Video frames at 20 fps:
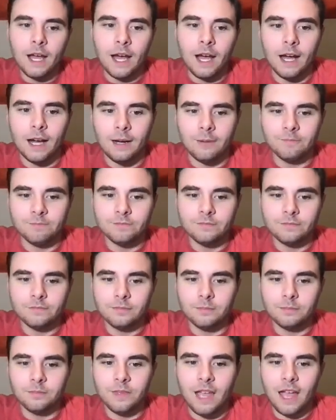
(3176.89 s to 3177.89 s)
Um,
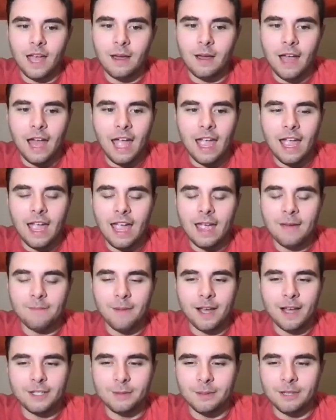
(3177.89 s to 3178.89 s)
it
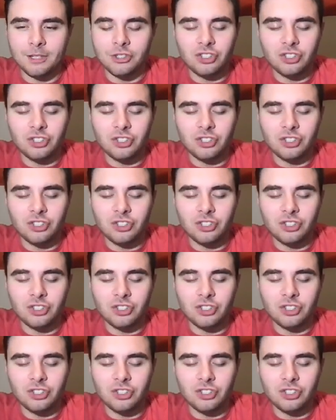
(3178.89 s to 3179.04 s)
makes me